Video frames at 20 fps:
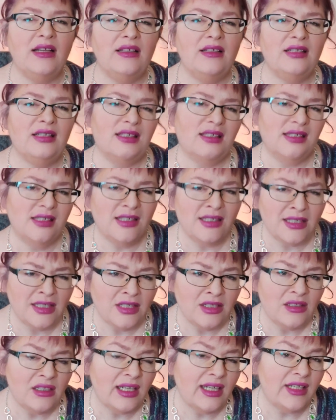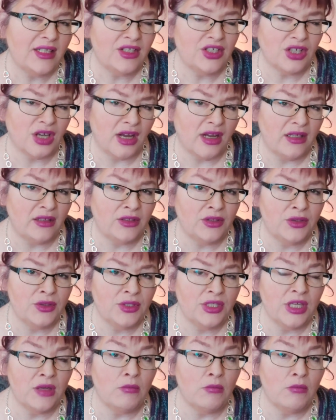does this look like a child who's